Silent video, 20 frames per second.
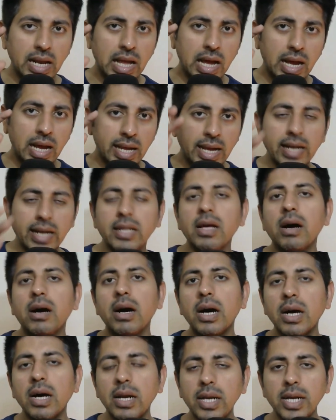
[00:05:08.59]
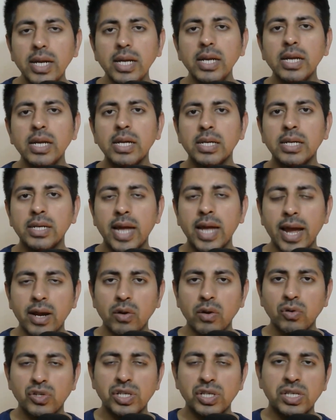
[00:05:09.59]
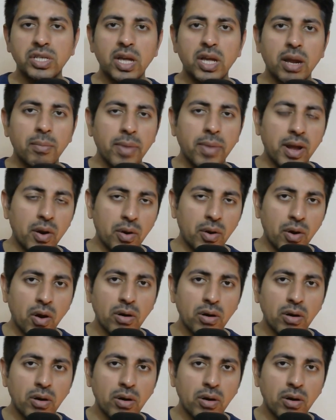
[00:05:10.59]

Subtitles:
get the early diagnosis done by your doctor,